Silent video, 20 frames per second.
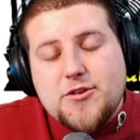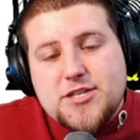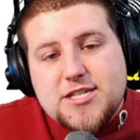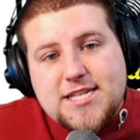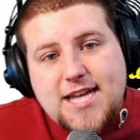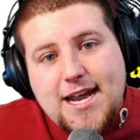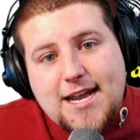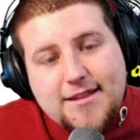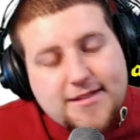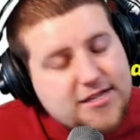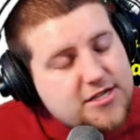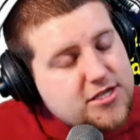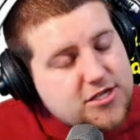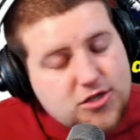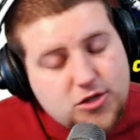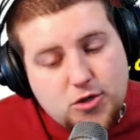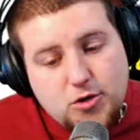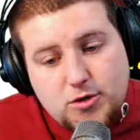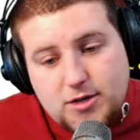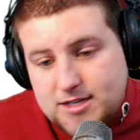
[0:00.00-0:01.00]
State. This
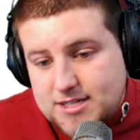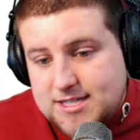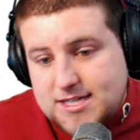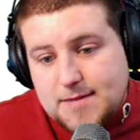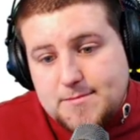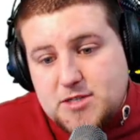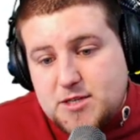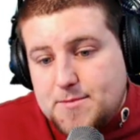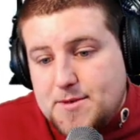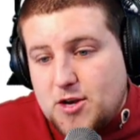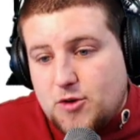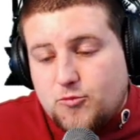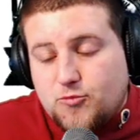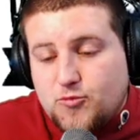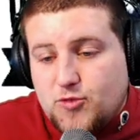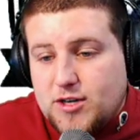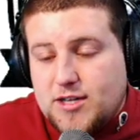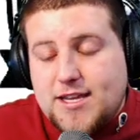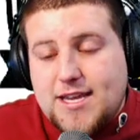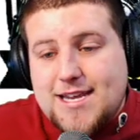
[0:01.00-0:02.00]
dude seems to be a
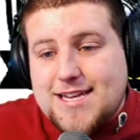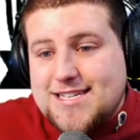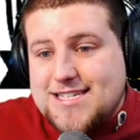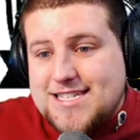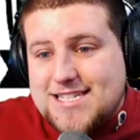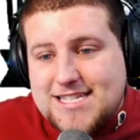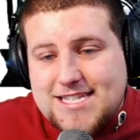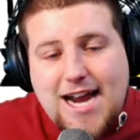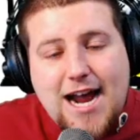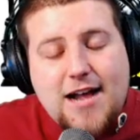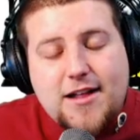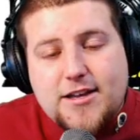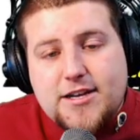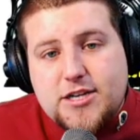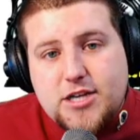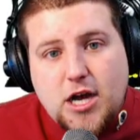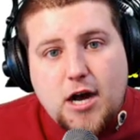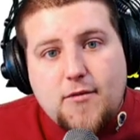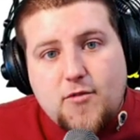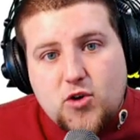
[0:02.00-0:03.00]
really solid
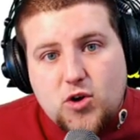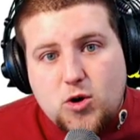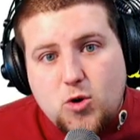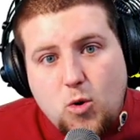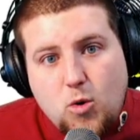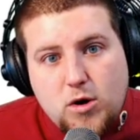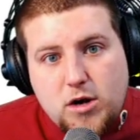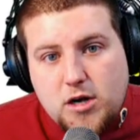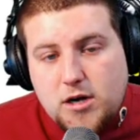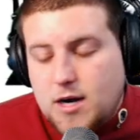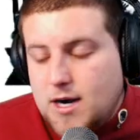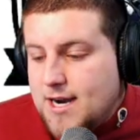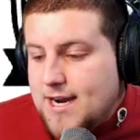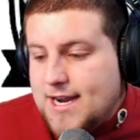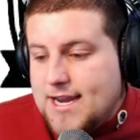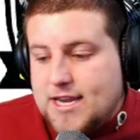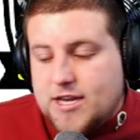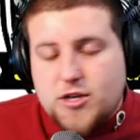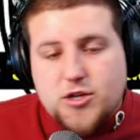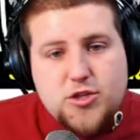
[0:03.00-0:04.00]
cover corner.
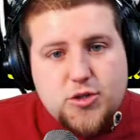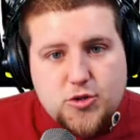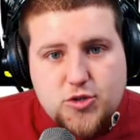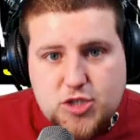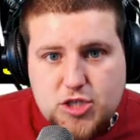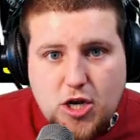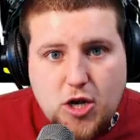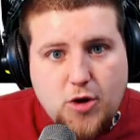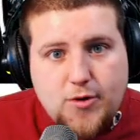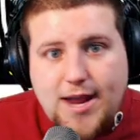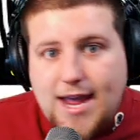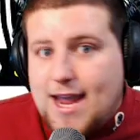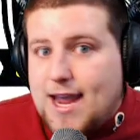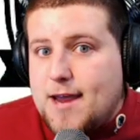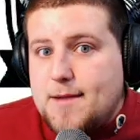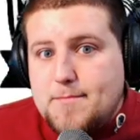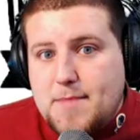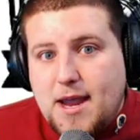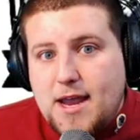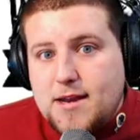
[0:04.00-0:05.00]
He could do zone
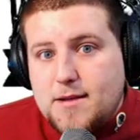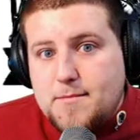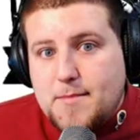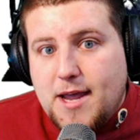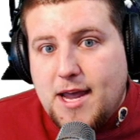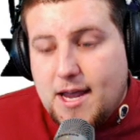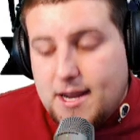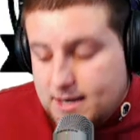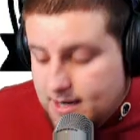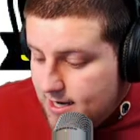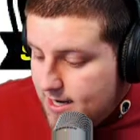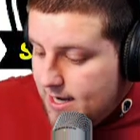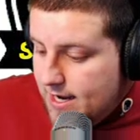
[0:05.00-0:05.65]
and man-to-man.